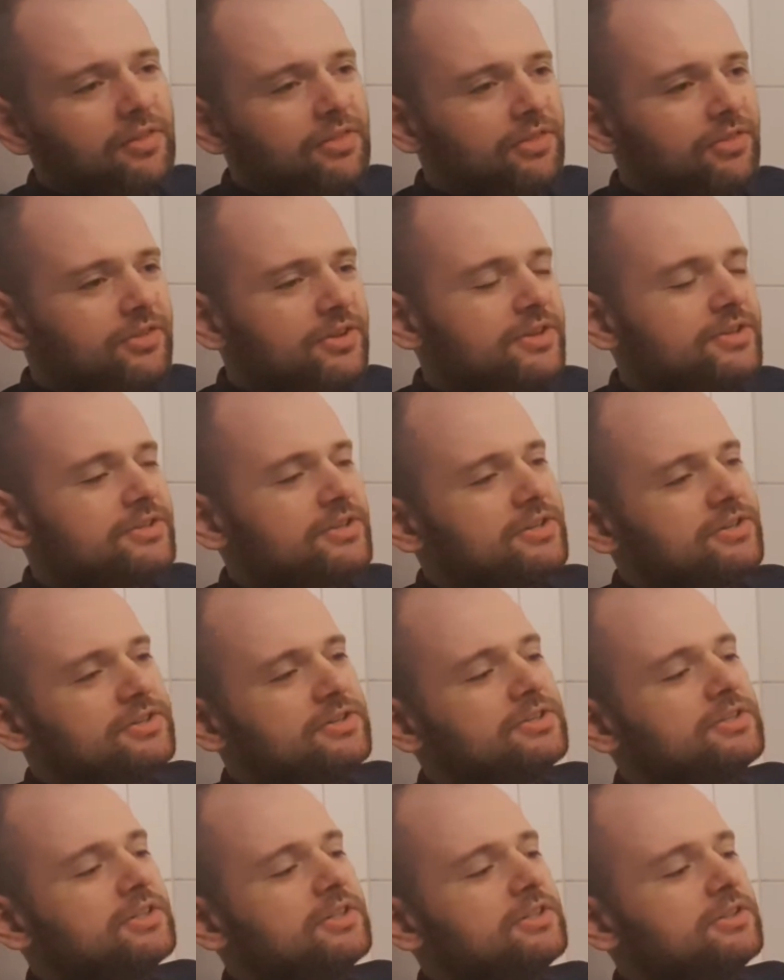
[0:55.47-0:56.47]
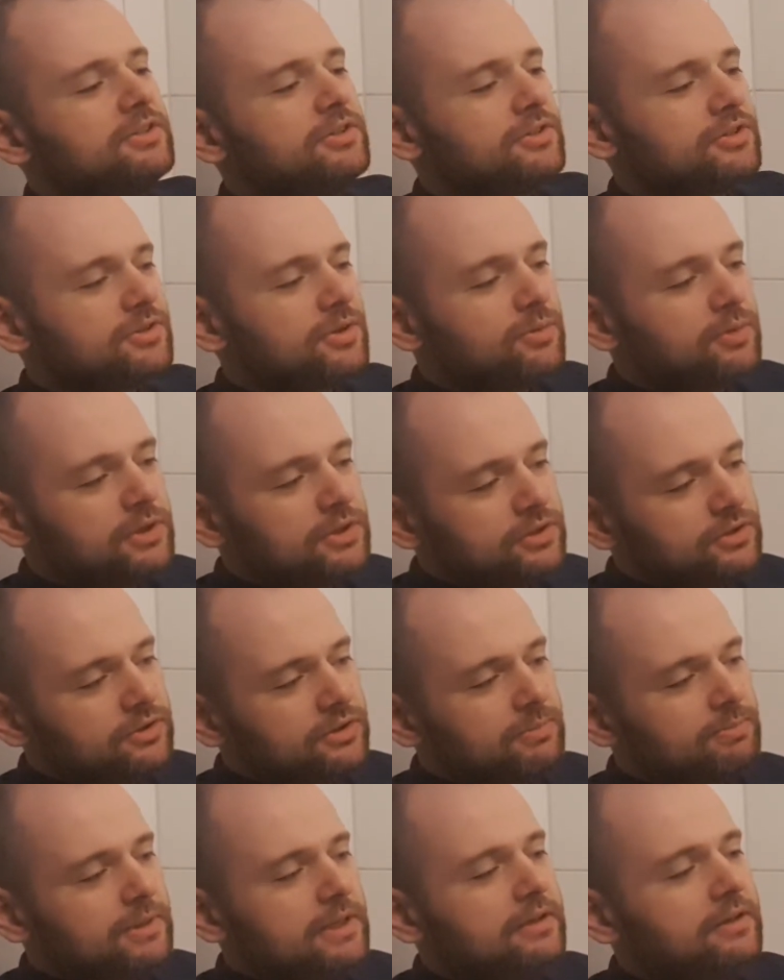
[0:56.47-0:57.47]
This is genius. We
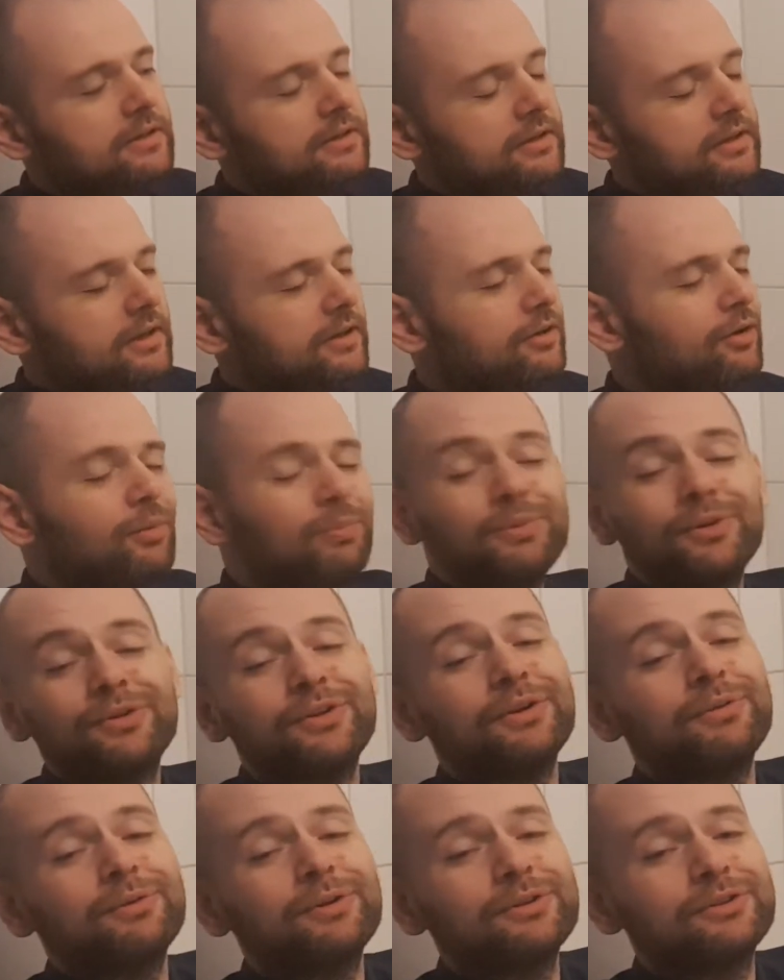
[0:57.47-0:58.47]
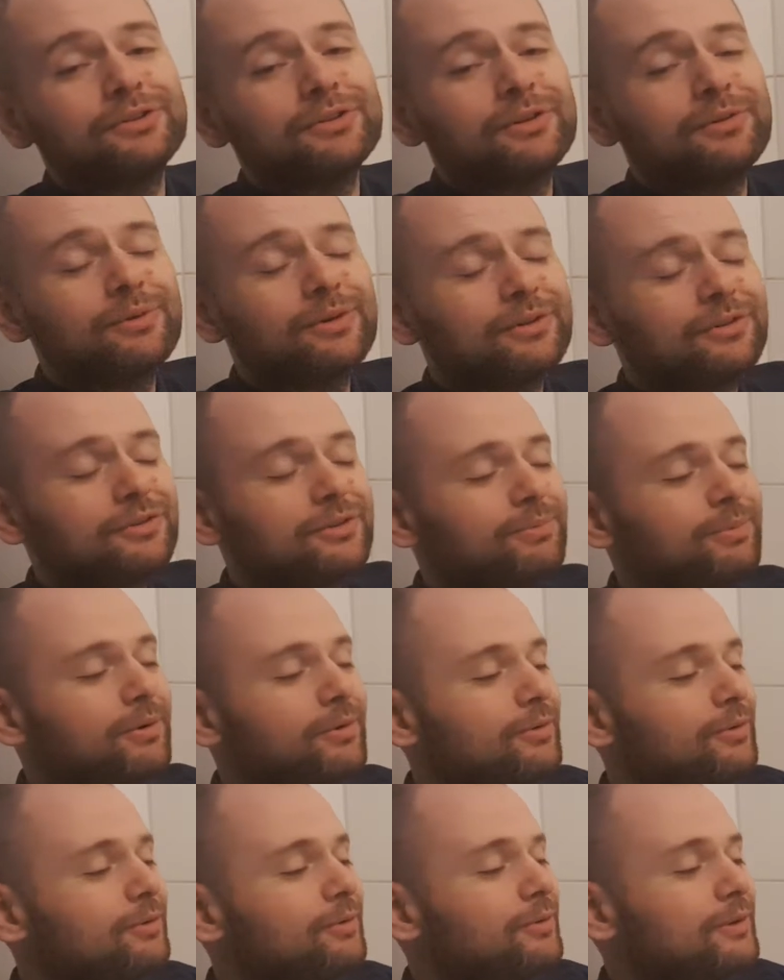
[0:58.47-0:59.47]
should immediately adopt it, and
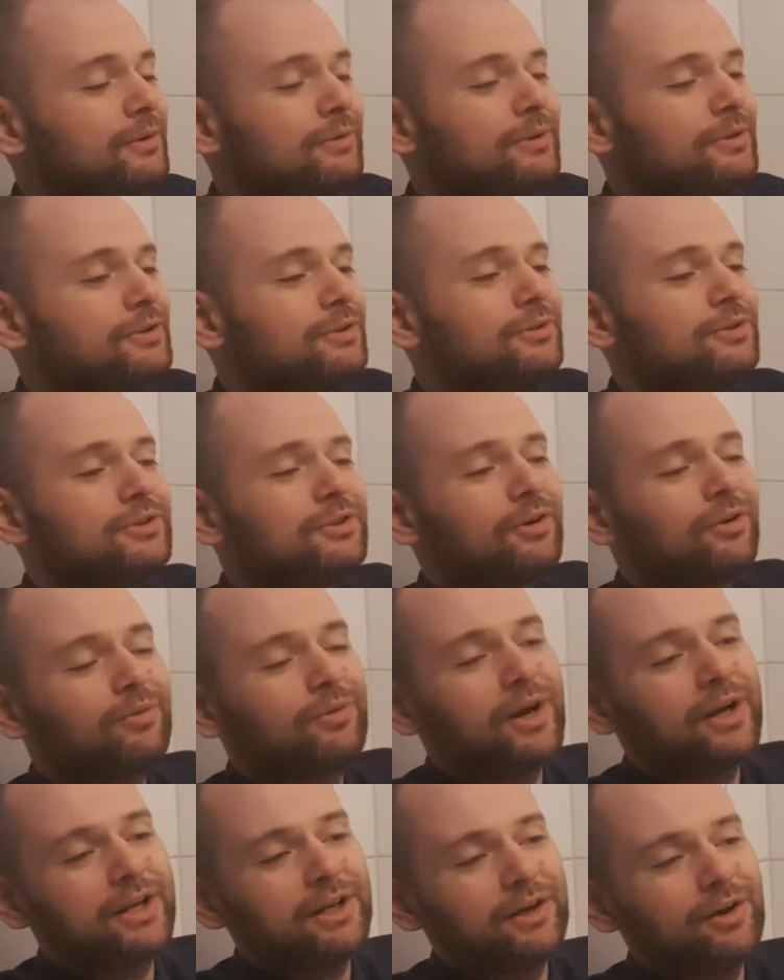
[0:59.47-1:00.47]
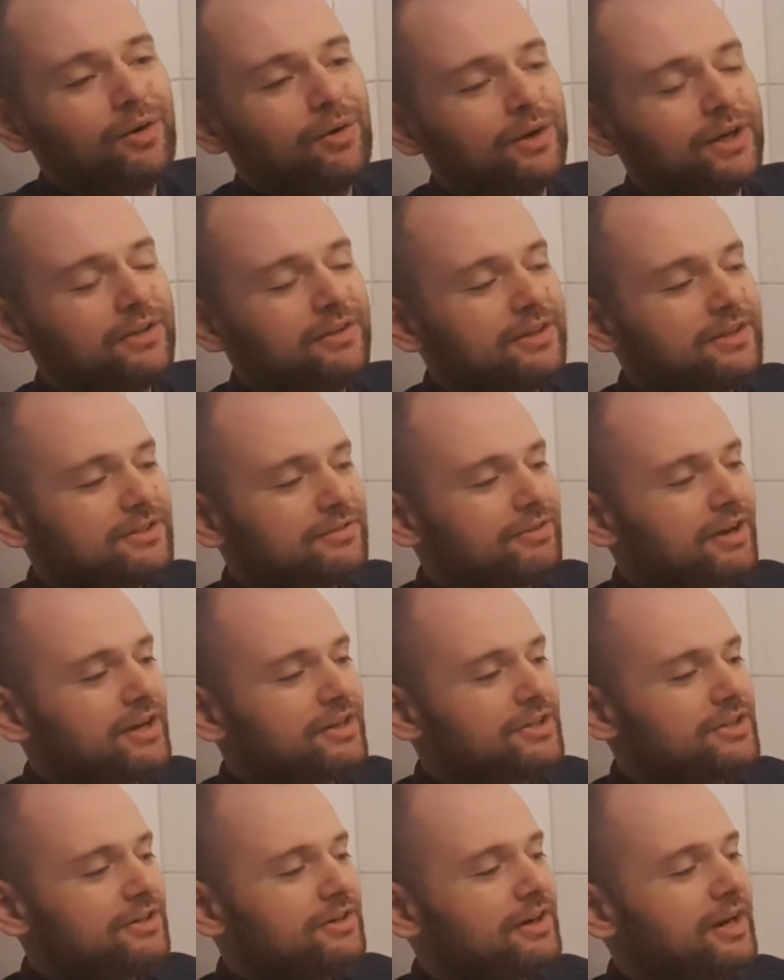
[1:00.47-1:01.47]
we should start writing code in this
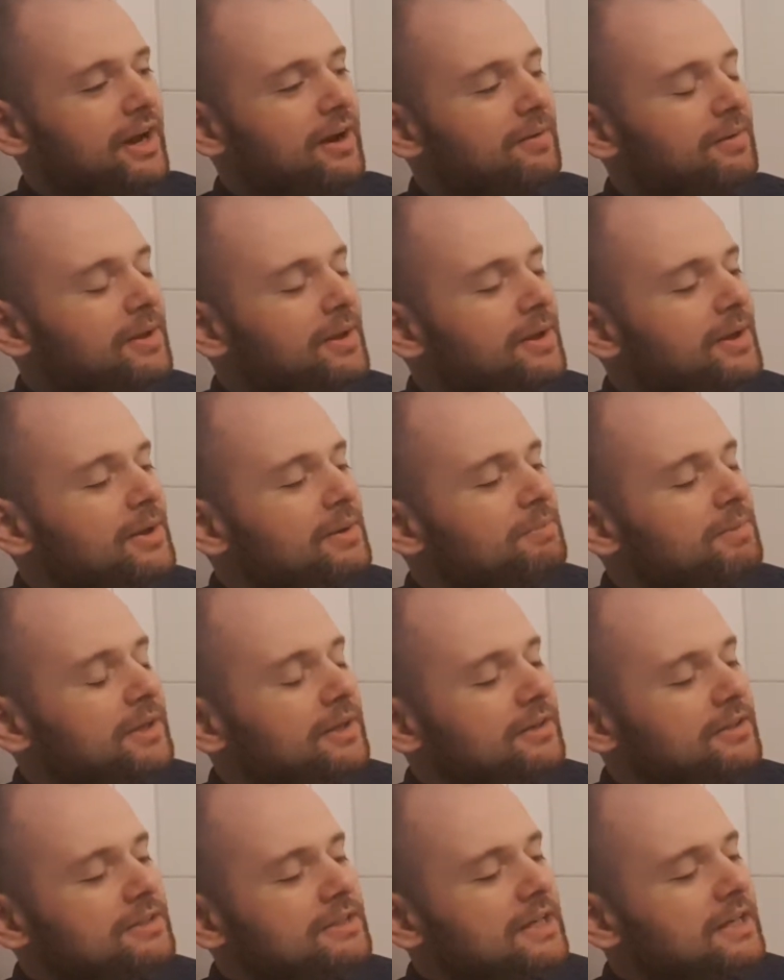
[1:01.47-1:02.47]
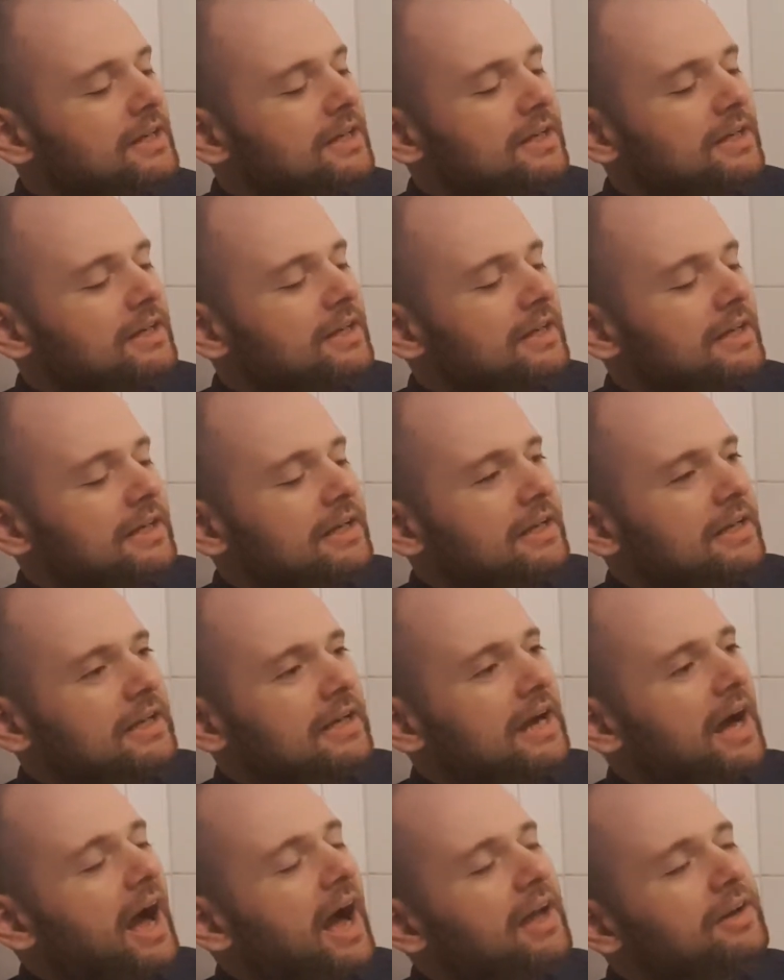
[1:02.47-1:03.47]
fashion now. Because
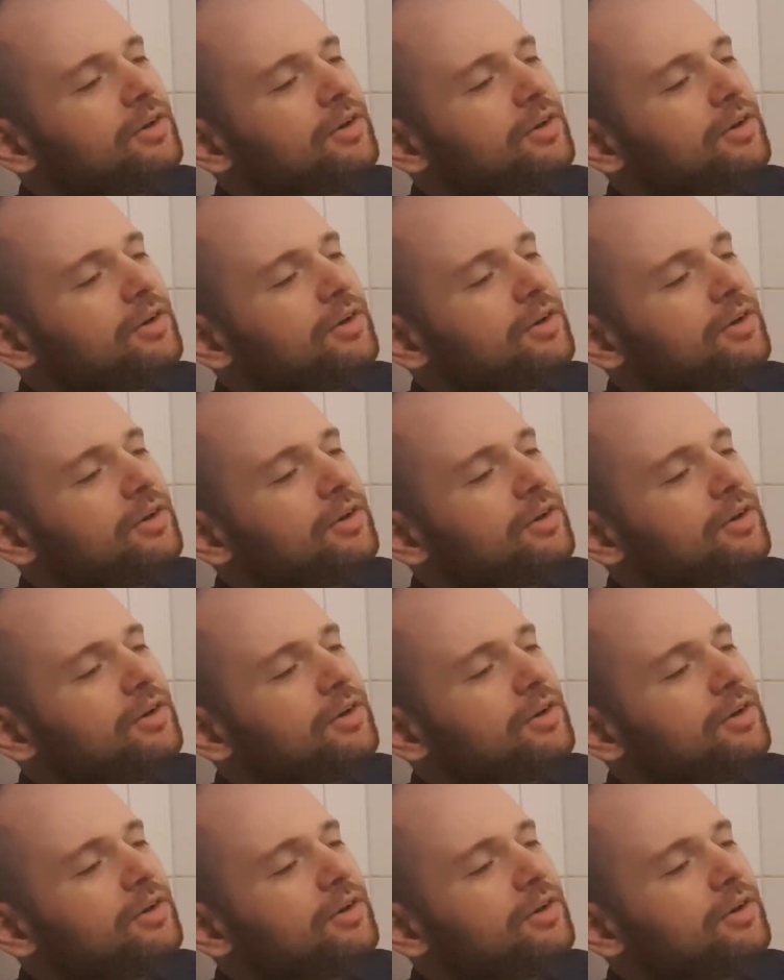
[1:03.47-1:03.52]
I